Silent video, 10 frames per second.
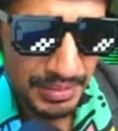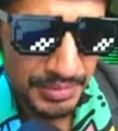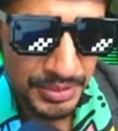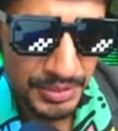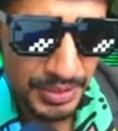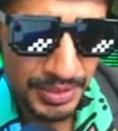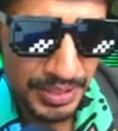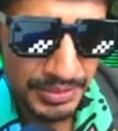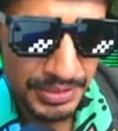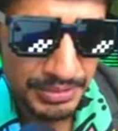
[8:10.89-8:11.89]
I'm not sure
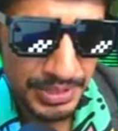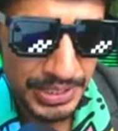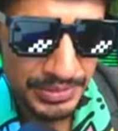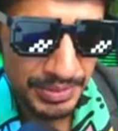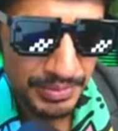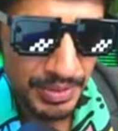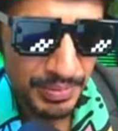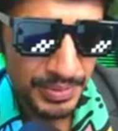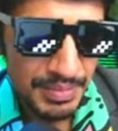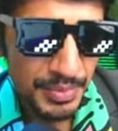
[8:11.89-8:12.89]
how these questions are
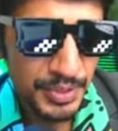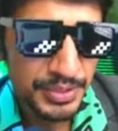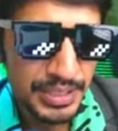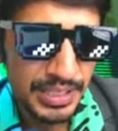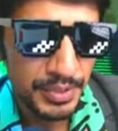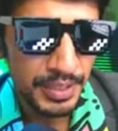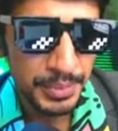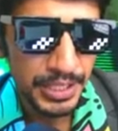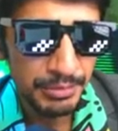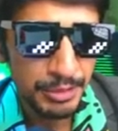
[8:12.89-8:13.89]
formed because these are
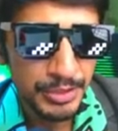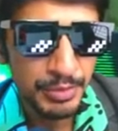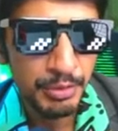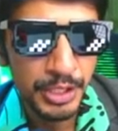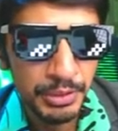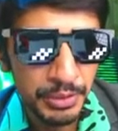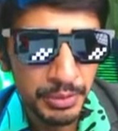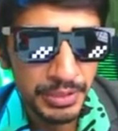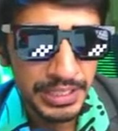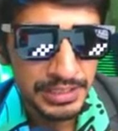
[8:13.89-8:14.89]
repetitive questions. What do you
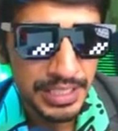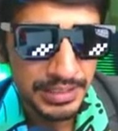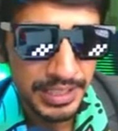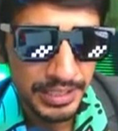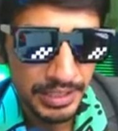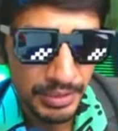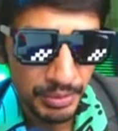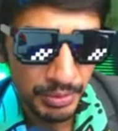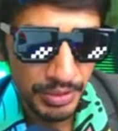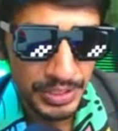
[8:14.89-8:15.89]
do with these things that you are
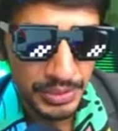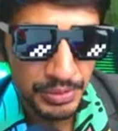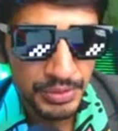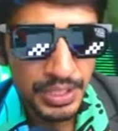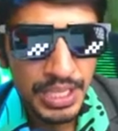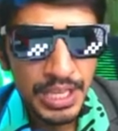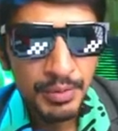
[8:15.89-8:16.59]
no longer use?